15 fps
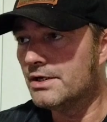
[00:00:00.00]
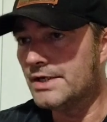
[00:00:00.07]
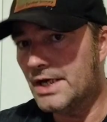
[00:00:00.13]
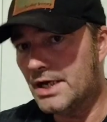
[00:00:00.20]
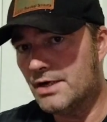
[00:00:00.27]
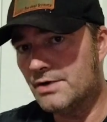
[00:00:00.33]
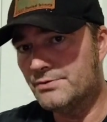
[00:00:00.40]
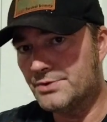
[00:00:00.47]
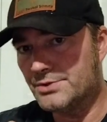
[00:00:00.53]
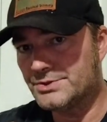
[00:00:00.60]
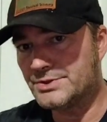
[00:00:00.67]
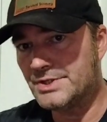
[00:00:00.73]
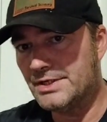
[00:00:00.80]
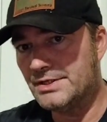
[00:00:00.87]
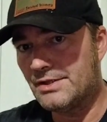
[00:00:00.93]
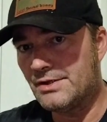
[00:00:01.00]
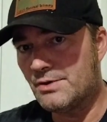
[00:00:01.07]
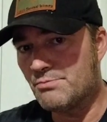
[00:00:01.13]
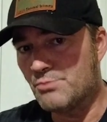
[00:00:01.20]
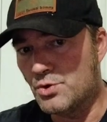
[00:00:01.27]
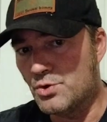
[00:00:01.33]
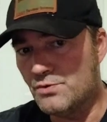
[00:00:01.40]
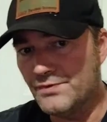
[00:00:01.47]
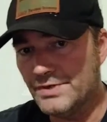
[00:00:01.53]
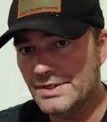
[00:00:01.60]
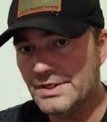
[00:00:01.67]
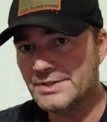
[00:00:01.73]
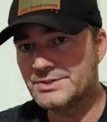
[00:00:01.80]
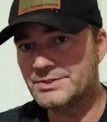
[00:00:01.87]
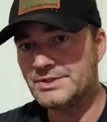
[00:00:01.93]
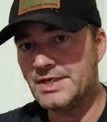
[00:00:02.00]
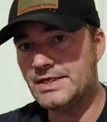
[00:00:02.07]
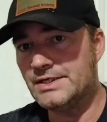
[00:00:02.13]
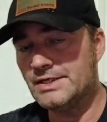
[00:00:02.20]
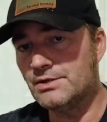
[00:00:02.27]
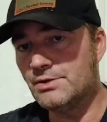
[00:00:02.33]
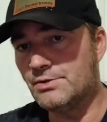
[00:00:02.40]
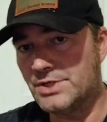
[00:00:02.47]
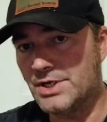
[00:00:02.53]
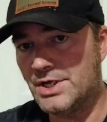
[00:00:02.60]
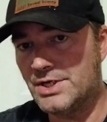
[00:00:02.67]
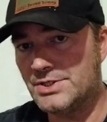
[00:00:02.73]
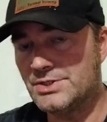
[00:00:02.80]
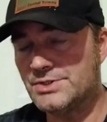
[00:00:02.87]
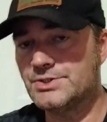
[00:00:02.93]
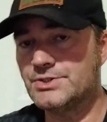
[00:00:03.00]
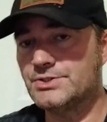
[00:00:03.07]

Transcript: Now they're saying that they're moving and staying in locations